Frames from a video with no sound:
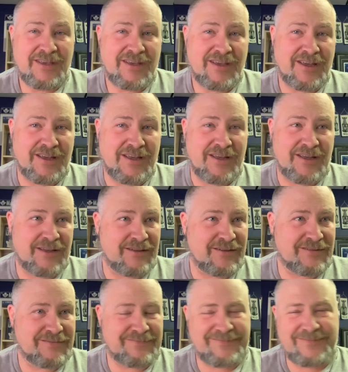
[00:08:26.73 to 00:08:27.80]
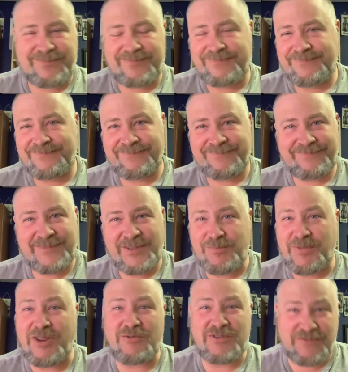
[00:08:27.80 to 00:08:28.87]

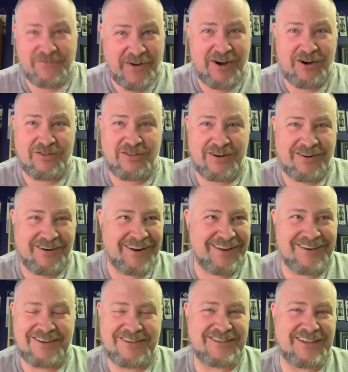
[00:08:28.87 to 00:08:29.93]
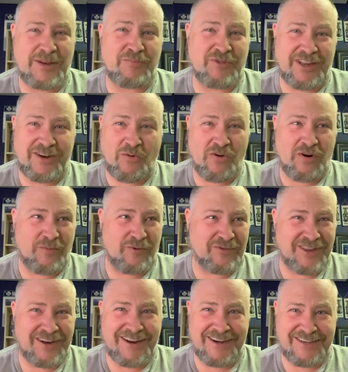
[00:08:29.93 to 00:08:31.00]
But he was firing the dart. He said he played horrible with
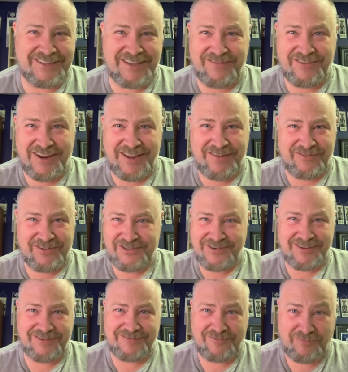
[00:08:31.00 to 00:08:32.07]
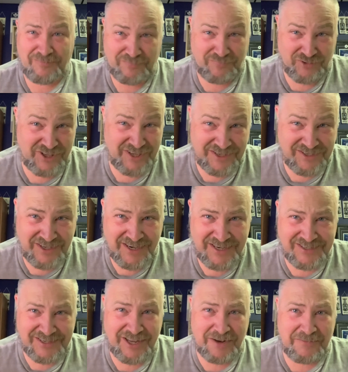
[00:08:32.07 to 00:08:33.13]
a 97 average. Please, can I
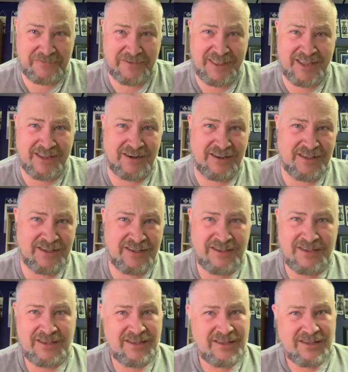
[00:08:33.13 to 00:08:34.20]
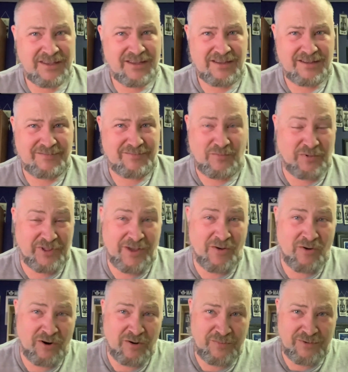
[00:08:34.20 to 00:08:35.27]
sign up for that? Play
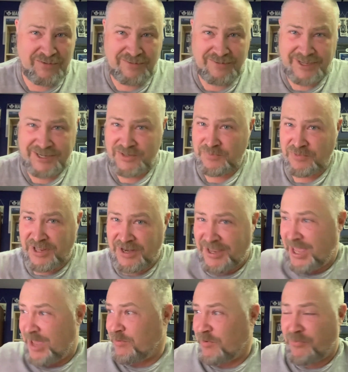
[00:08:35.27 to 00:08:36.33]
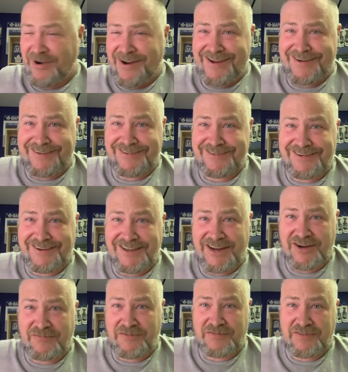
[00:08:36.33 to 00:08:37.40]
horrible? I just played a game of practice and I had
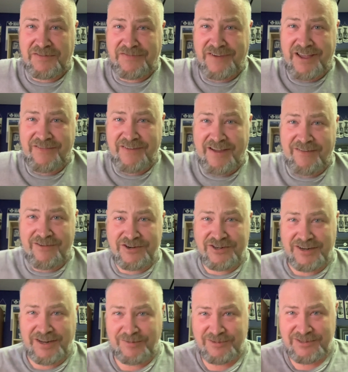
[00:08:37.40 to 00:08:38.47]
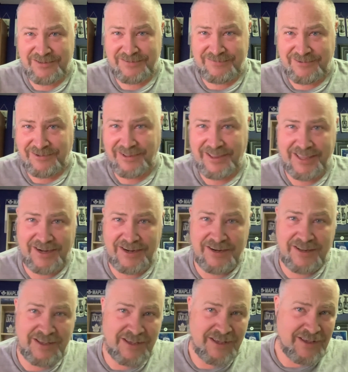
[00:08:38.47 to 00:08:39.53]
a 55 average and I was delighted.
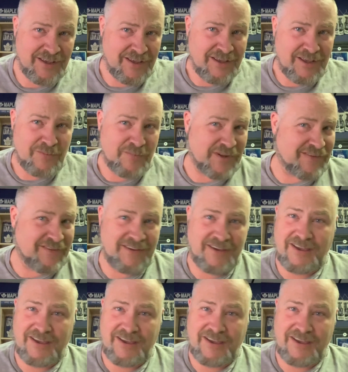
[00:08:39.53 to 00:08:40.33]
But,